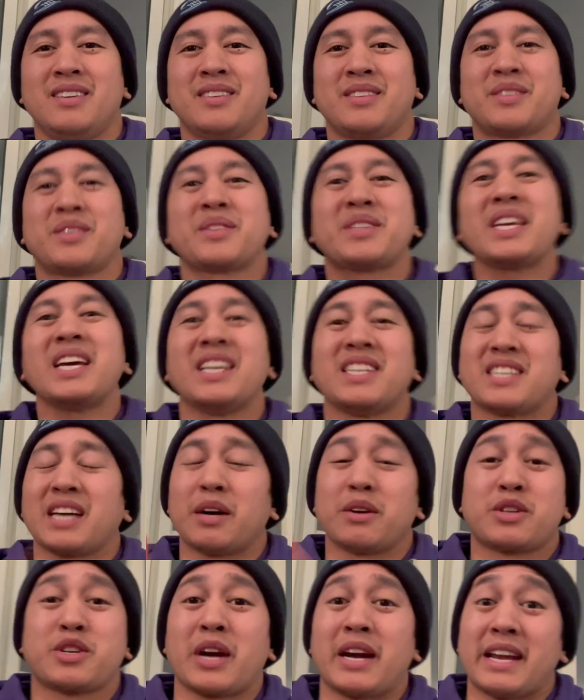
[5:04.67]
So since I
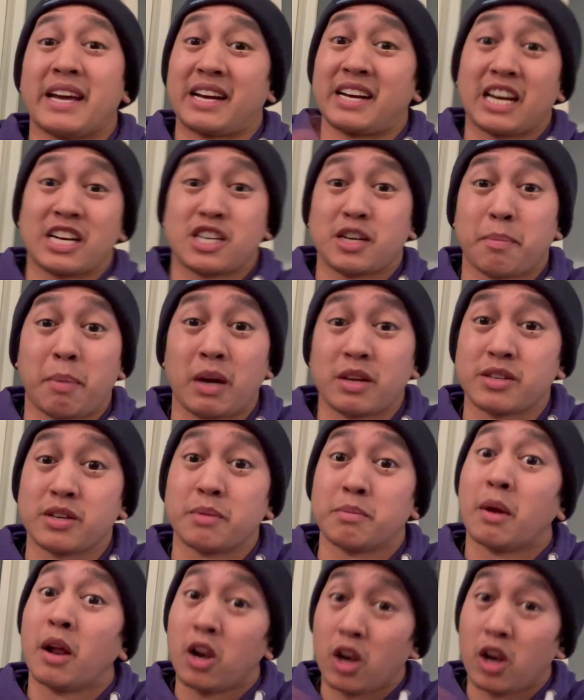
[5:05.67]
was trying to catch up on some